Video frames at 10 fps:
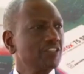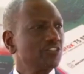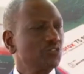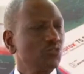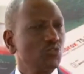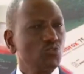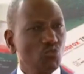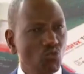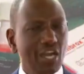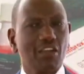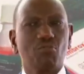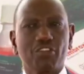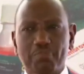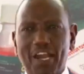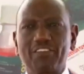to work
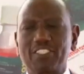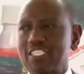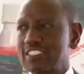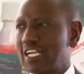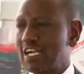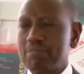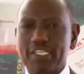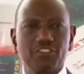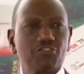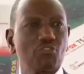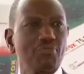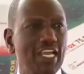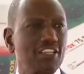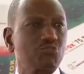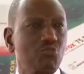with private sector companies from
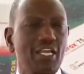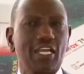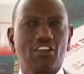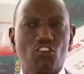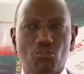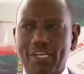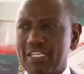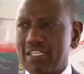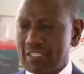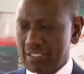elsewhere globally